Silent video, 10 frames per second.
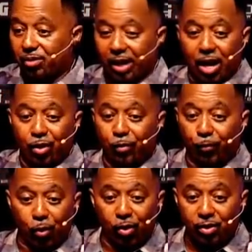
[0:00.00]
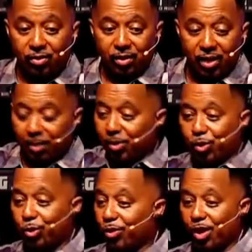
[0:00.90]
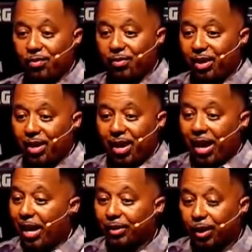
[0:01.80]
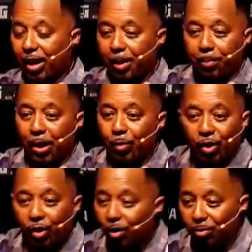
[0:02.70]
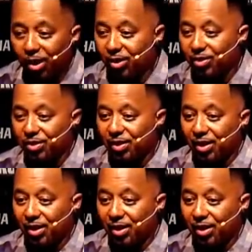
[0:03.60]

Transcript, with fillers: sit down on the floor, take my shoes off, hang out there, play with her little brothers.